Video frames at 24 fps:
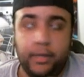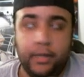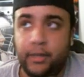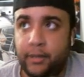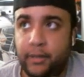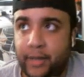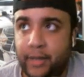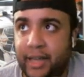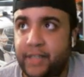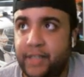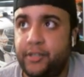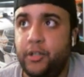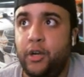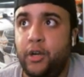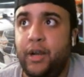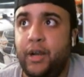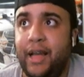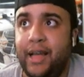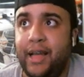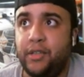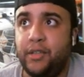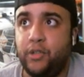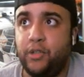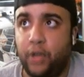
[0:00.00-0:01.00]
Lesnar
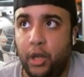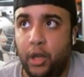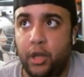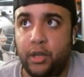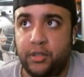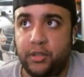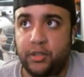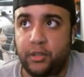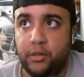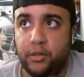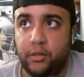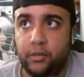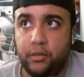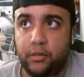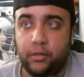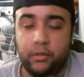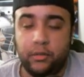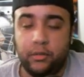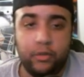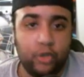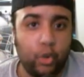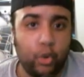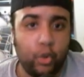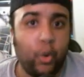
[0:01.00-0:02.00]
has lost
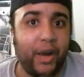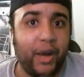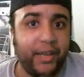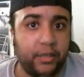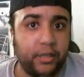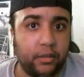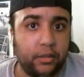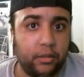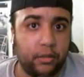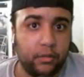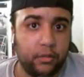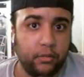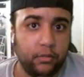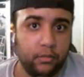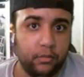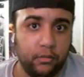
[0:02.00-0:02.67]
twice